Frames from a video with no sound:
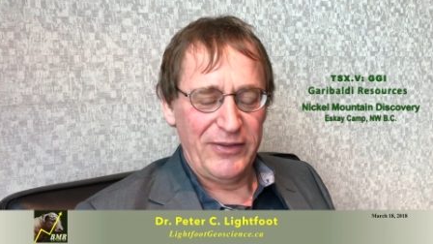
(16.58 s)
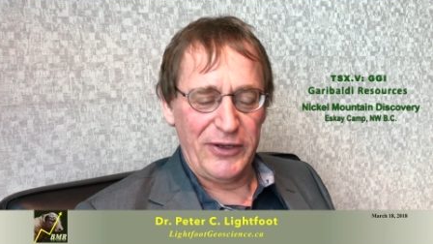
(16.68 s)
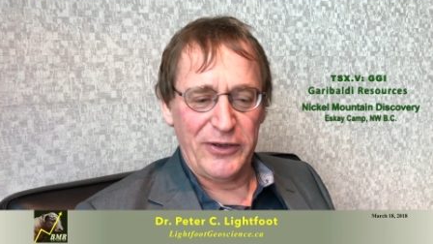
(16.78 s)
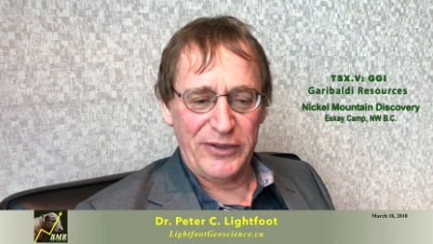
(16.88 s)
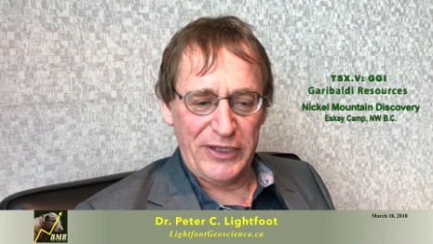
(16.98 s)

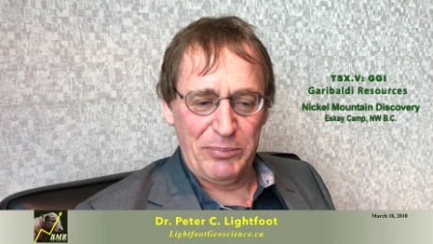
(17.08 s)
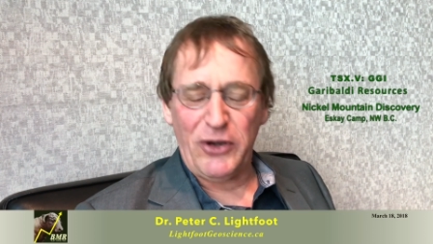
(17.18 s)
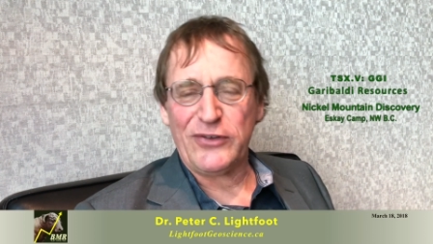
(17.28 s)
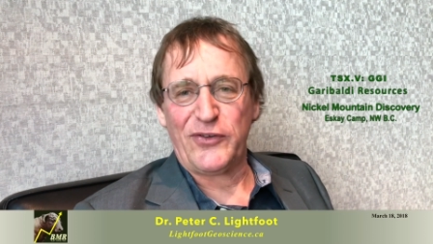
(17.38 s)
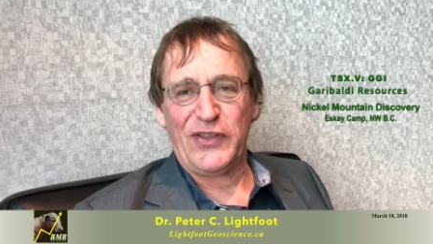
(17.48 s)
The early
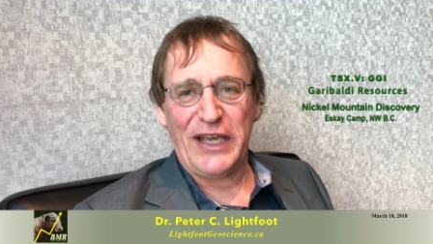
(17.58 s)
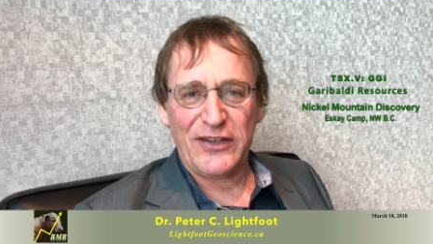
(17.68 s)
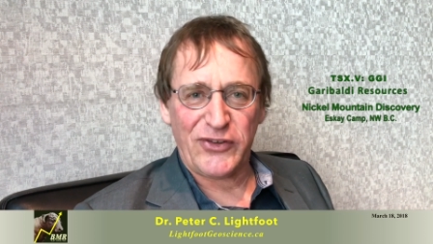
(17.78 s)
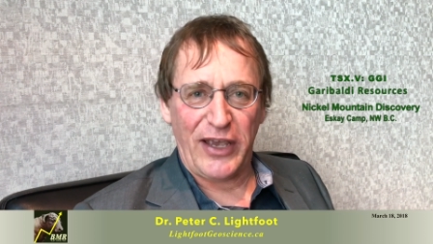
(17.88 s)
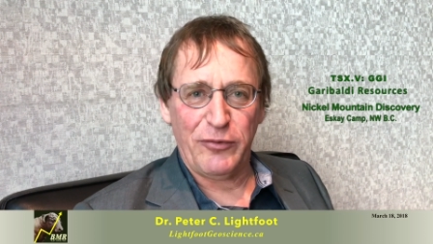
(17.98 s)
part of the
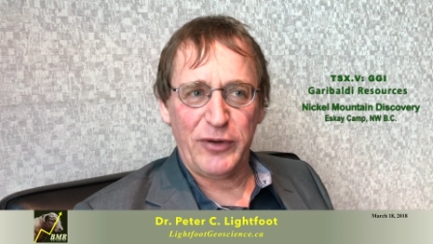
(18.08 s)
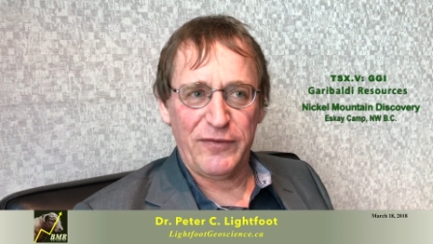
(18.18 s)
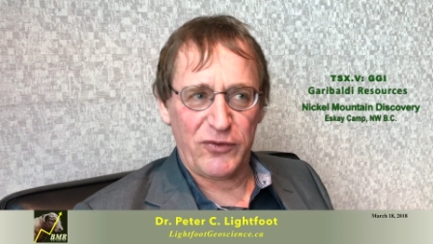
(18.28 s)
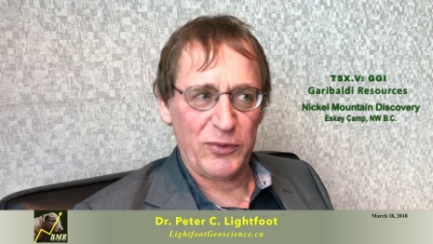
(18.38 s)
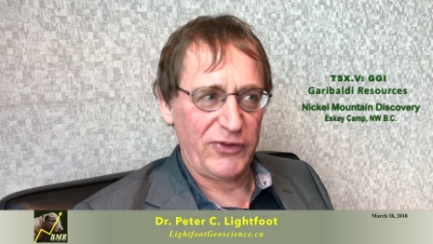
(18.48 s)
Eskay
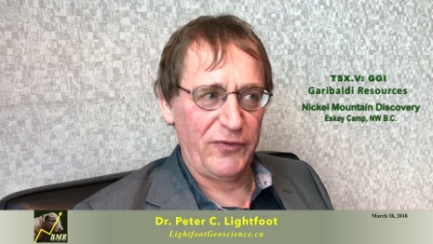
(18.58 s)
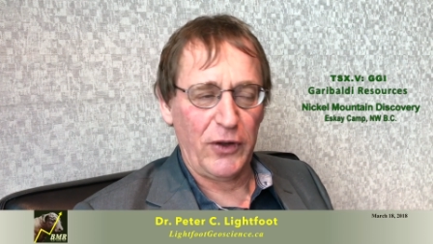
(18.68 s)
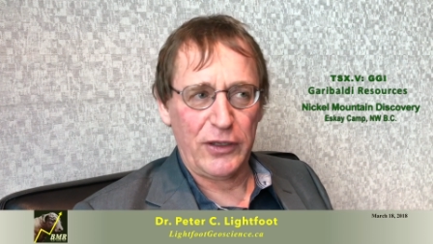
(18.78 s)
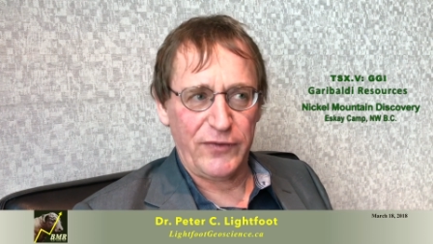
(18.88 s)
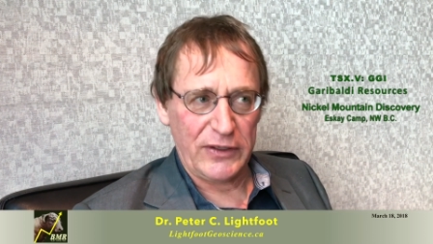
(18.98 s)
rift was
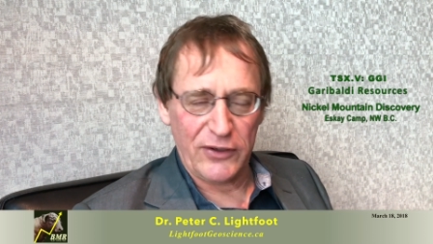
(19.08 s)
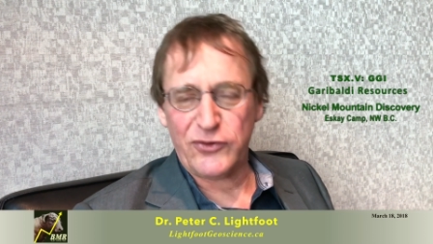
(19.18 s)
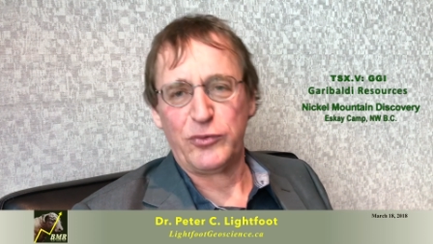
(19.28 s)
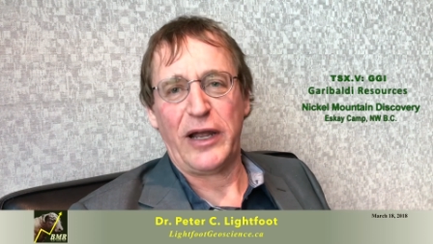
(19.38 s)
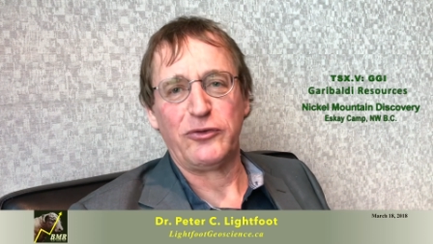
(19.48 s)
evolving
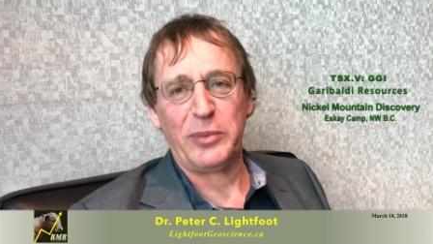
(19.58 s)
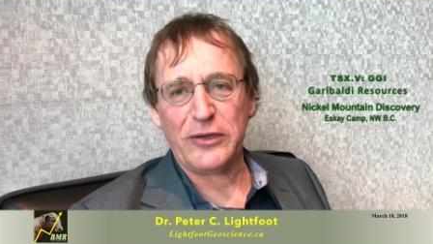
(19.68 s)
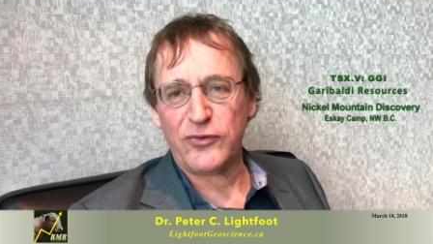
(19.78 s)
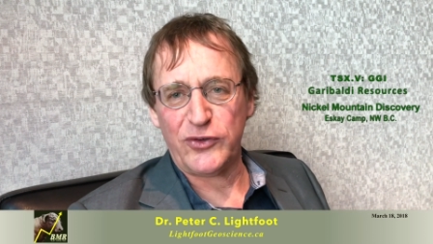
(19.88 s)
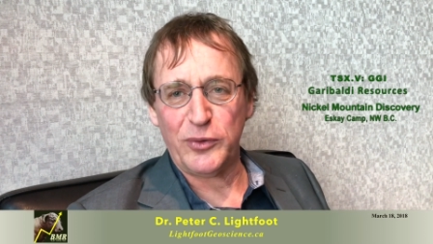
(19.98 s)
at around
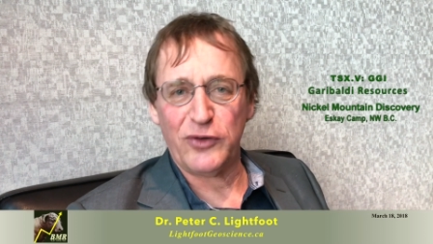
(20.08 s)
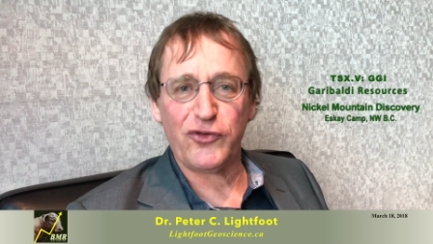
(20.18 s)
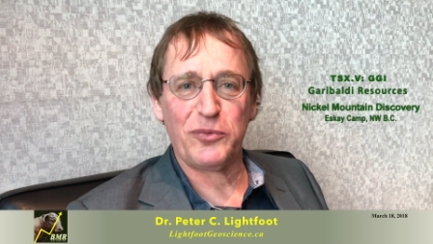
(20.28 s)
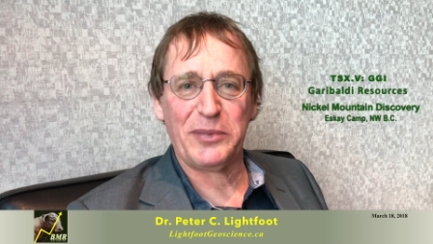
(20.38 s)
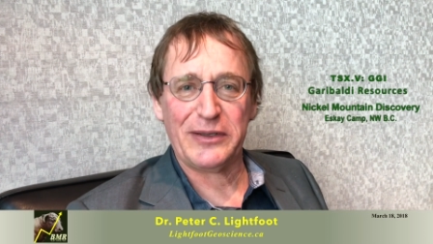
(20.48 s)
about
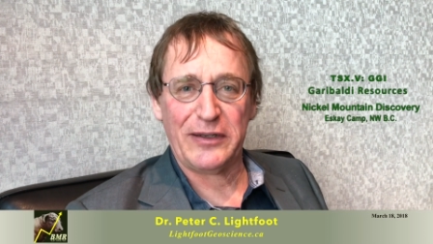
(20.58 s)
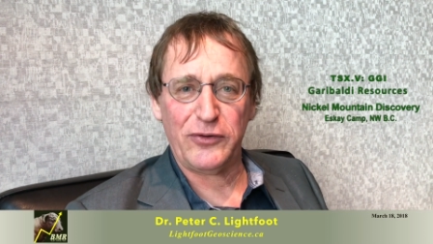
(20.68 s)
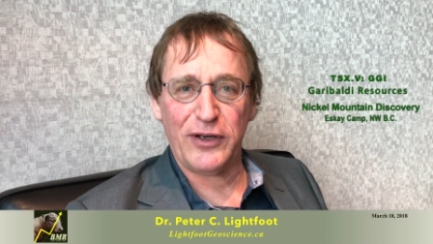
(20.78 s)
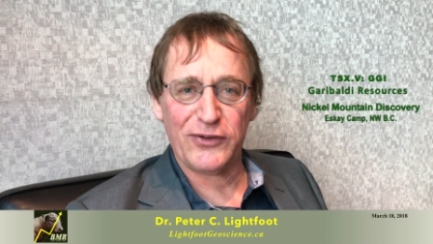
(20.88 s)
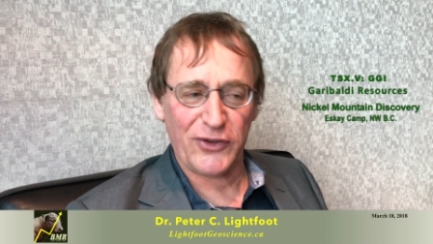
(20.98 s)
200
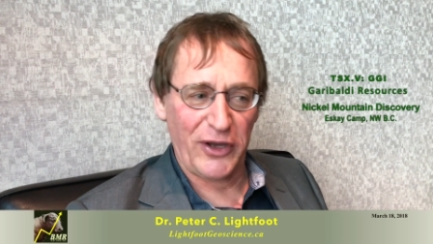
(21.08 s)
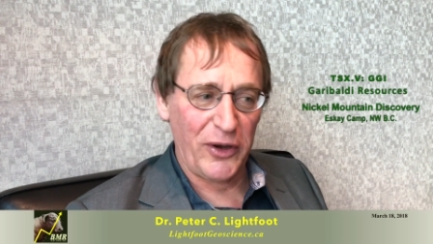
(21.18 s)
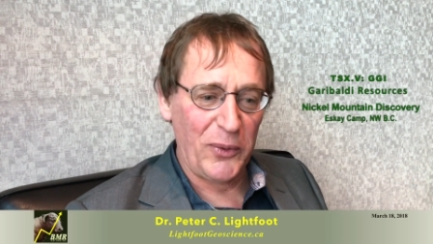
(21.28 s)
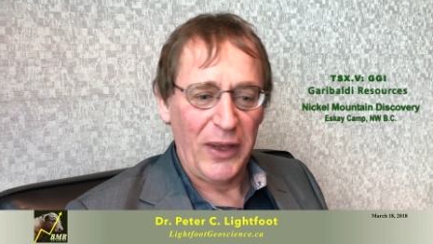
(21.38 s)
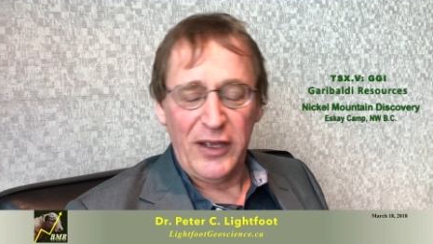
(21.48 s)
million years
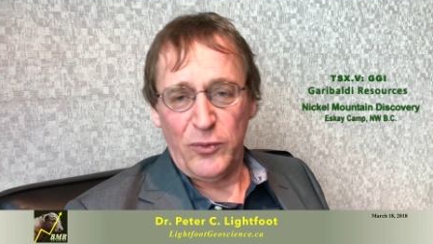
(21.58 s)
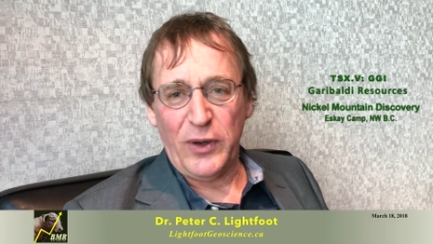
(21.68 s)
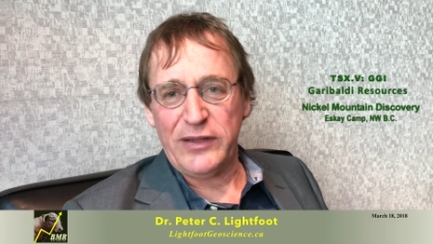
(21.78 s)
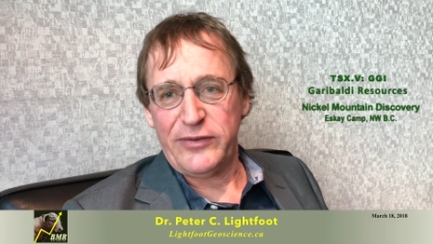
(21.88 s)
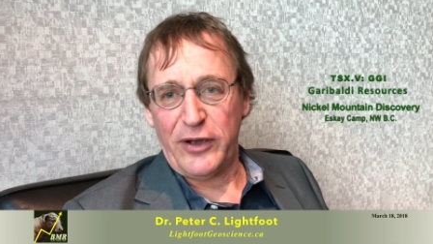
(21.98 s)
ago
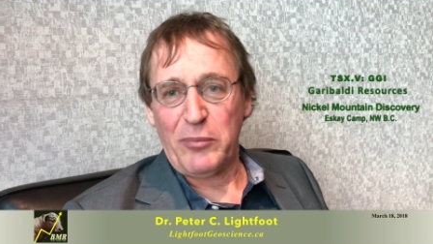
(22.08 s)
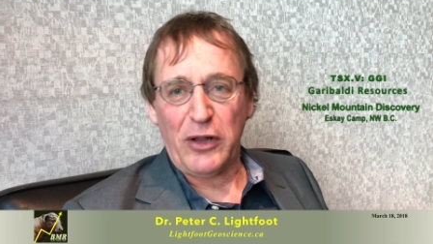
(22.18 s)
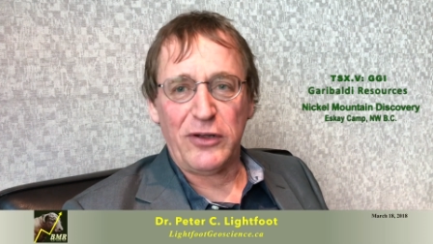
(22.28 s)
when uh,